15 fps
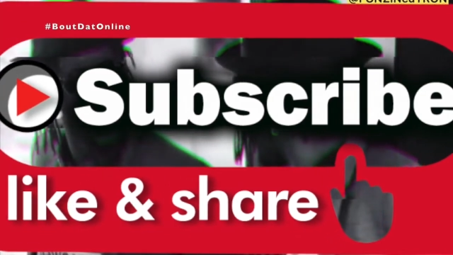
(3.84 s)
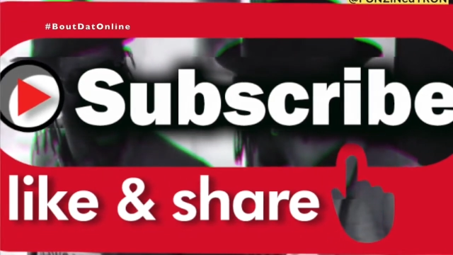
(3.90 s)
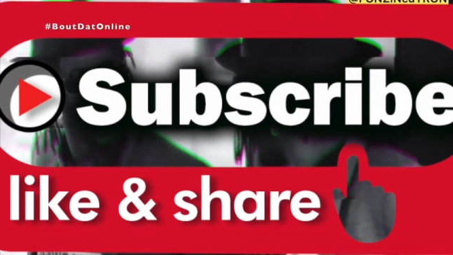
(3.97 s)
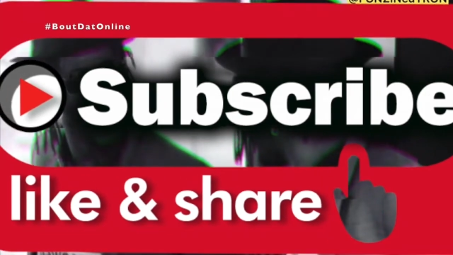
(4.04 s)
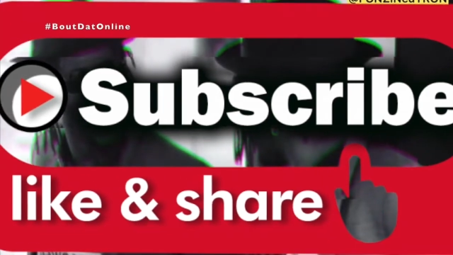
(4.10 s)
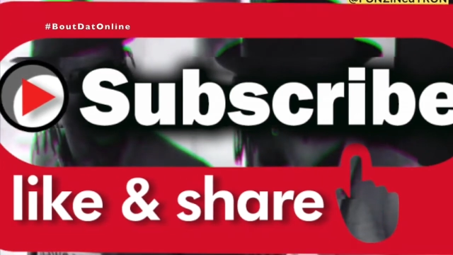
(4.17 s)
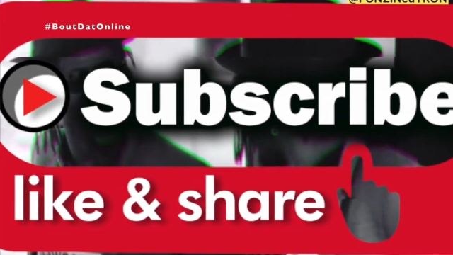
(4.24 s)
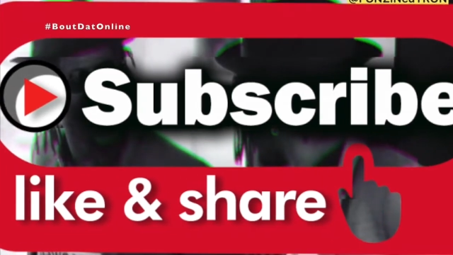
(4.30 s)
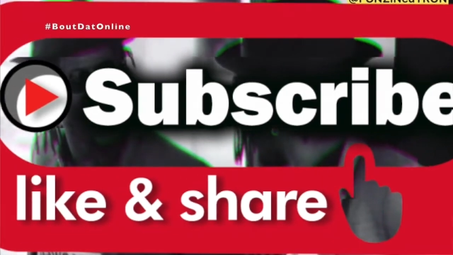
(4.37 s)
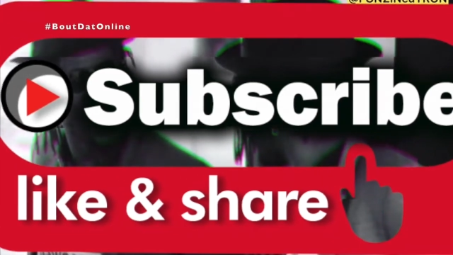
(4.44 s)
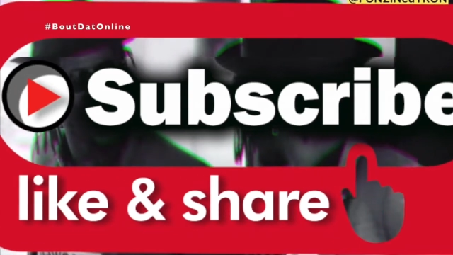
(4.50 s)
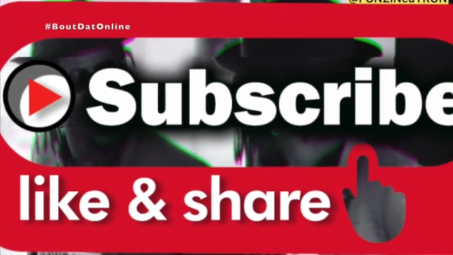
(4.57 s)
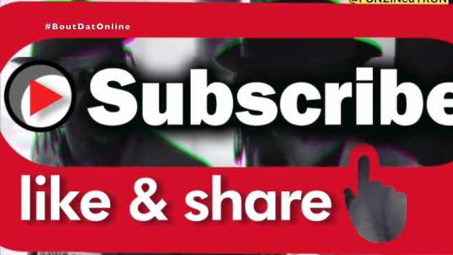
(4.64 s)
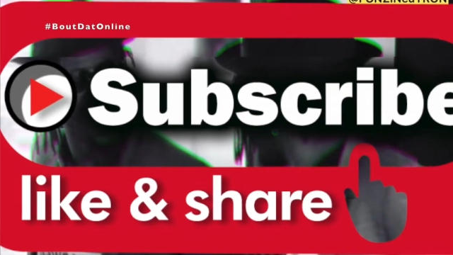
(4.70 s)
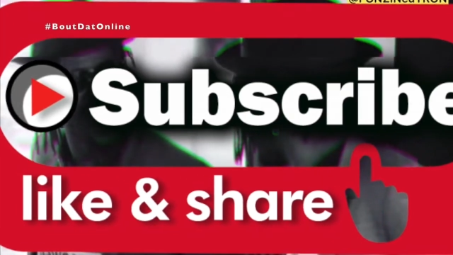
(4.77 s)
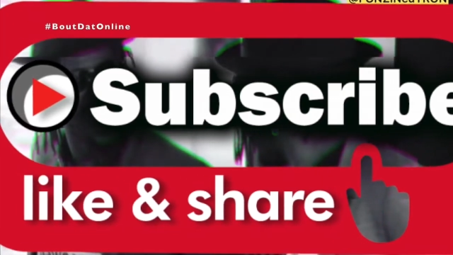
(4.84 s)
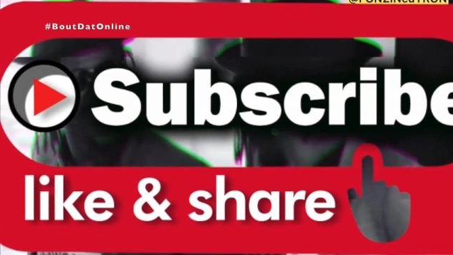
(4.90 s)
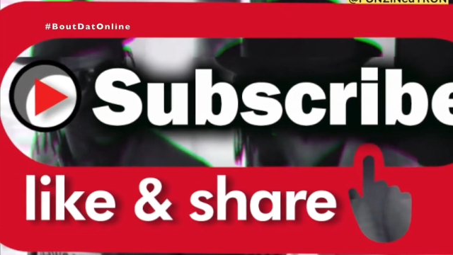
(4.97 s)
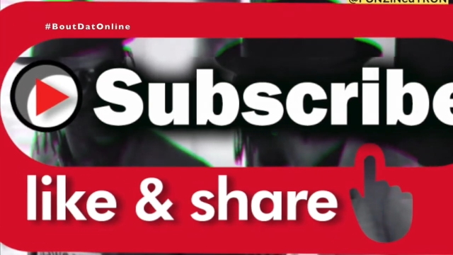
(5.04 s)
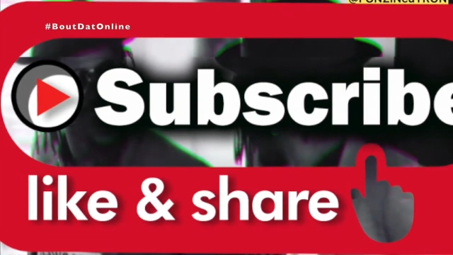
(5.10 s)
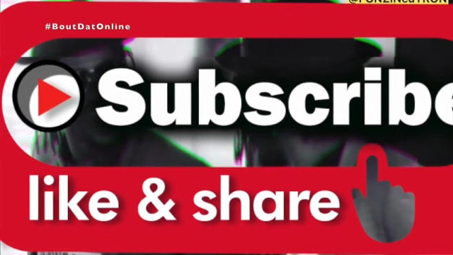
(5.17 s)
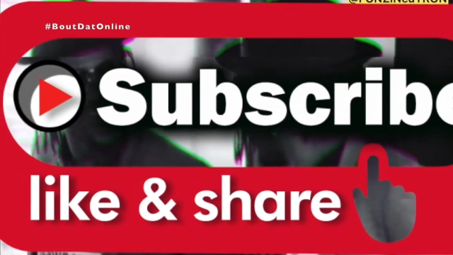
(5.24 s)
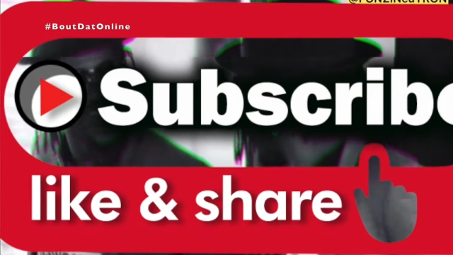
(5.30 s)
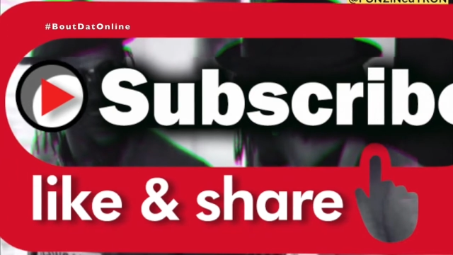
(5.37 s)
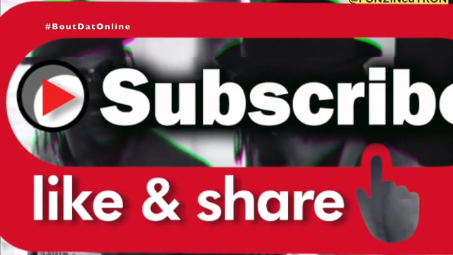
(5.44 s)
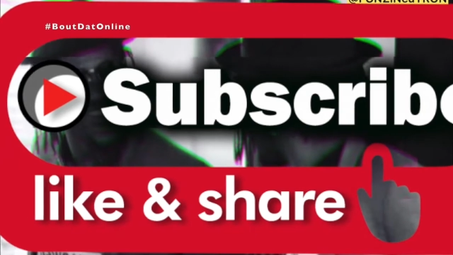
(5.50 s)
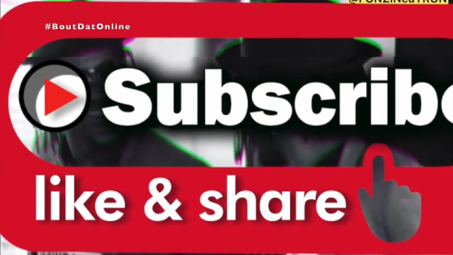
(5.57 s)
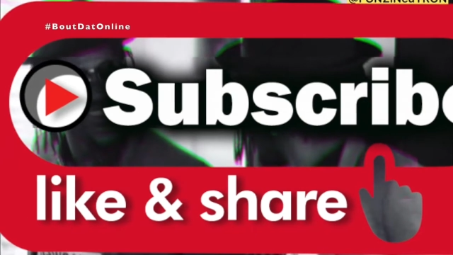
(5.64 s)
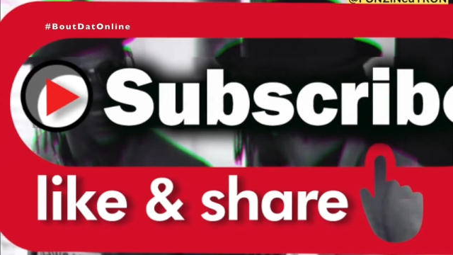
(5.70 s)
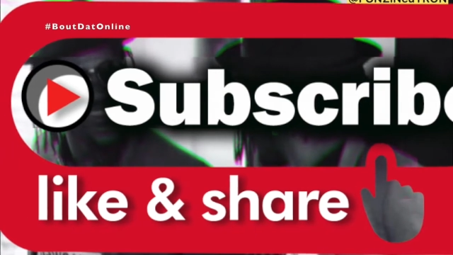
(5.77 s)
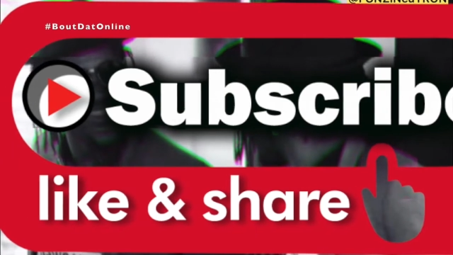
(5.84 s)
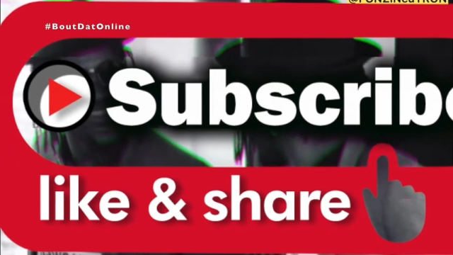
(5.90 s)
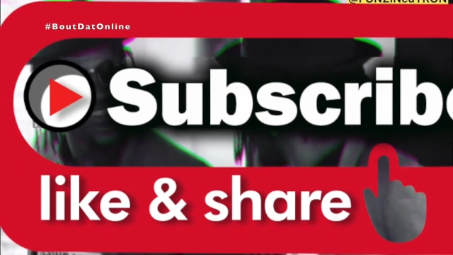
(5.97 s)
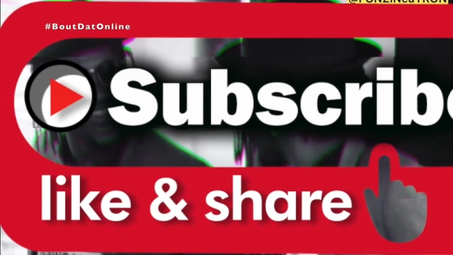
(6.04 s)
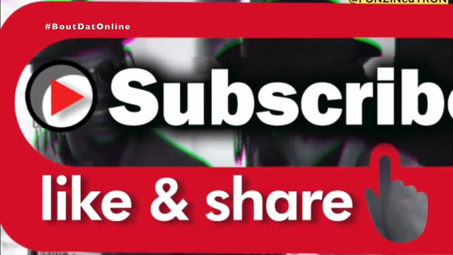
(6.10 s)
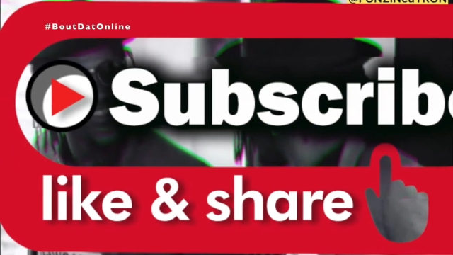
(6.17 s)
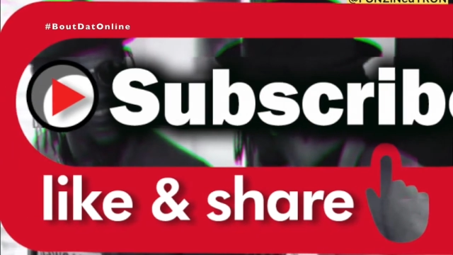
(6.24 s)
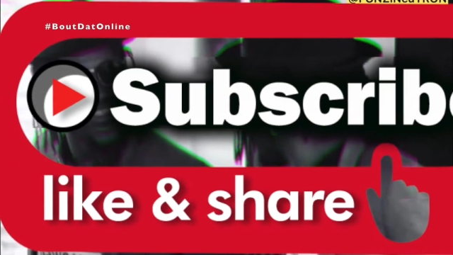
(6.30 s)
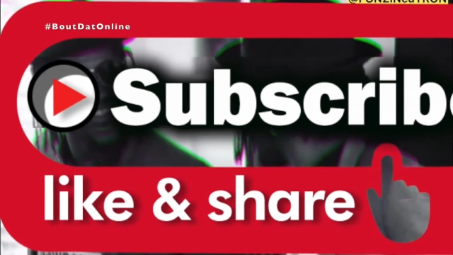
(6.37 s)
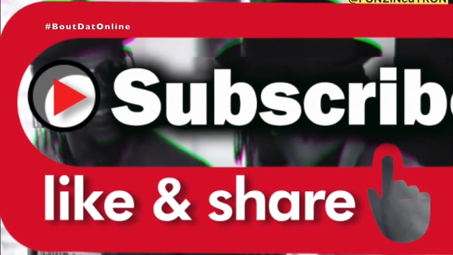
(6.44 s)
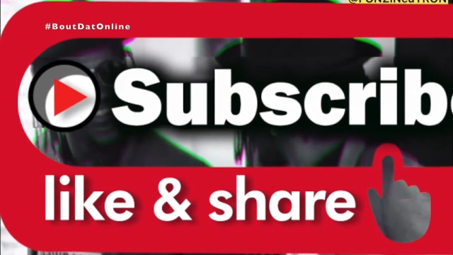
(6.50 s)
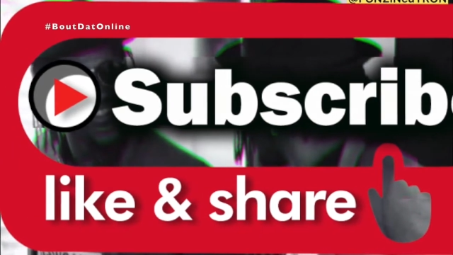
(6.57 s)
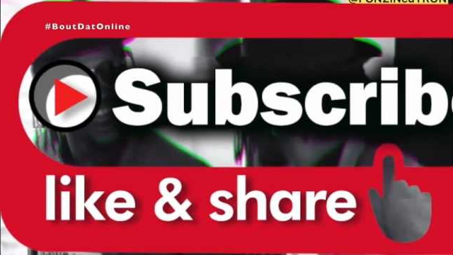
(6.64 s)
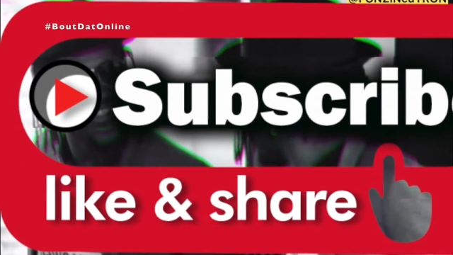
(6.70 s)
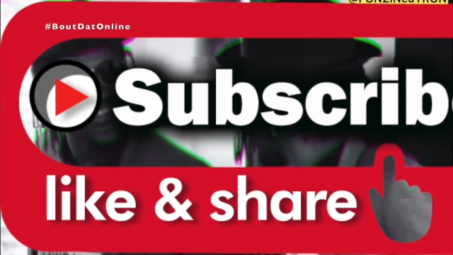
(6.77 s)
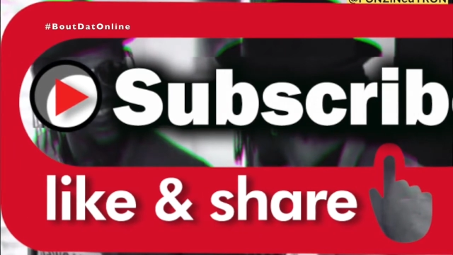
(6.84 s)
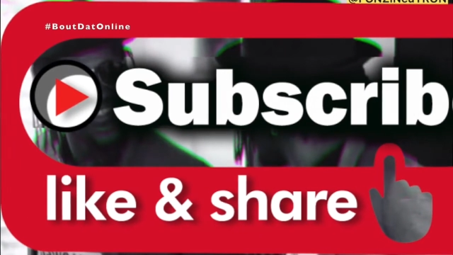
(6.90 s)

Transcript: [unreadable: no face in view]